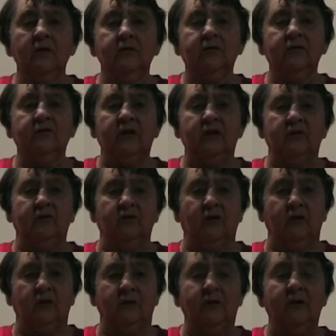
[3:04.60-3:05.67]
descends
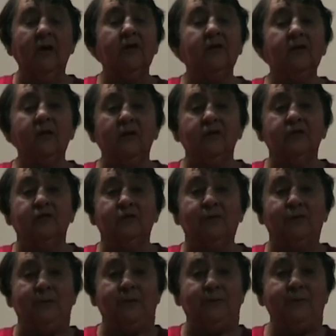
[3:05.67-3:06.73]
on, and I think that's
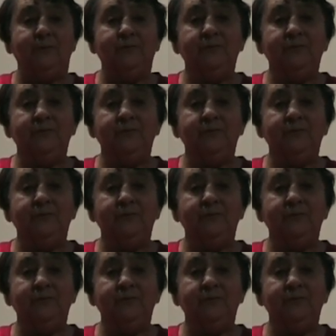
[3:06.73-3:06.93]
true.